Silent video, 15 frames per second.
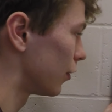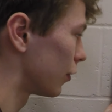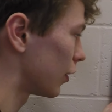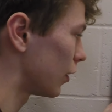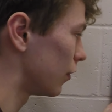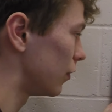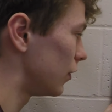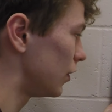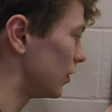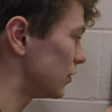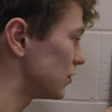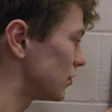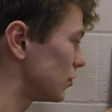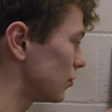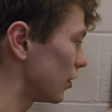then
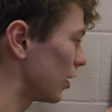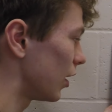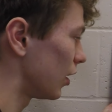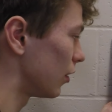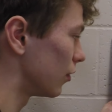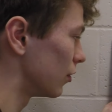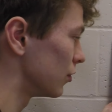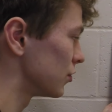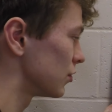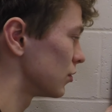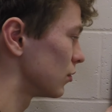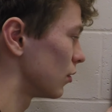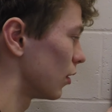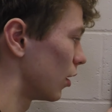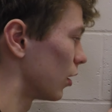these two angles
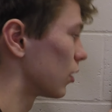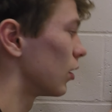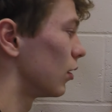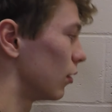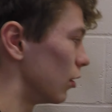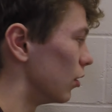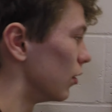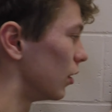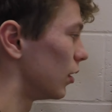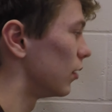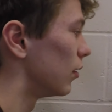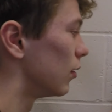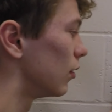are congruent.